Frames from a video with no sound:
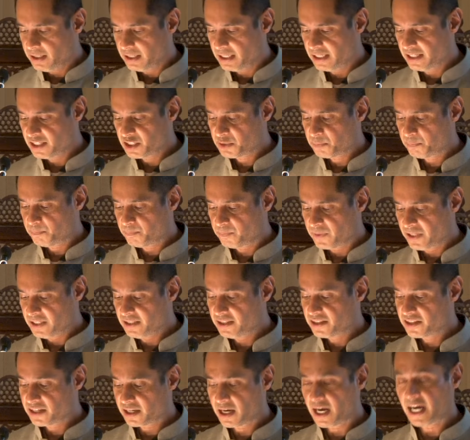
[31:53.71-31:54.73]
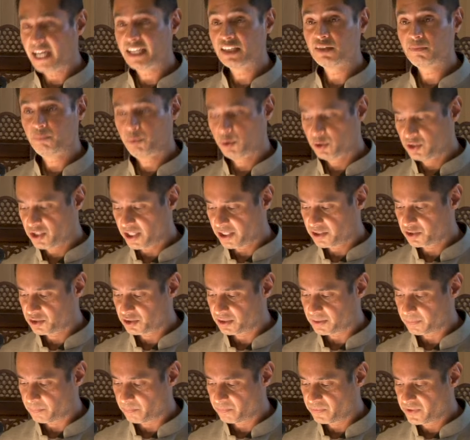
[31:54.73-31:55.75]
It is a kind of
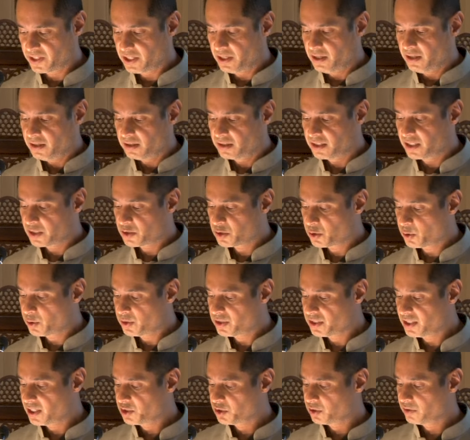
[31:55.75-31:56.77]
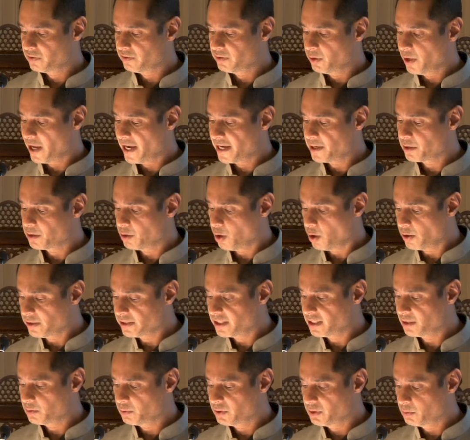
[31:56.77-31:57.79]
projection. The association of
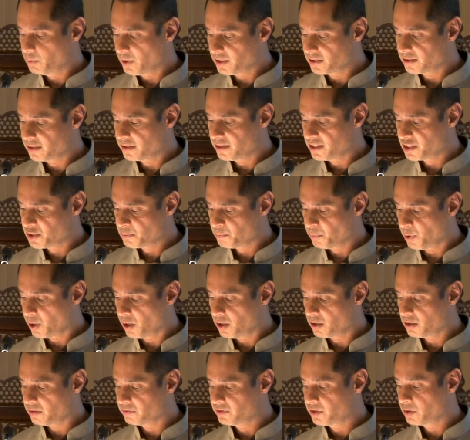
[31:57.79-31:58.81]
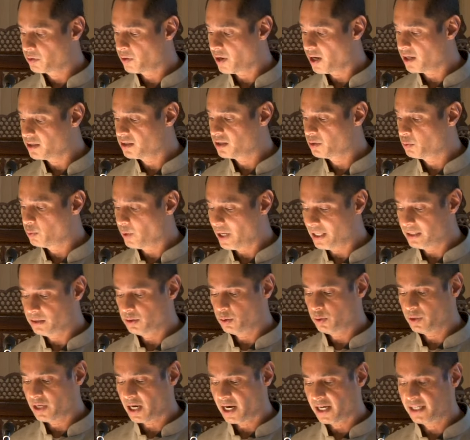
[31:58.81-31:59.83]
longing with watan is part of the rather well-known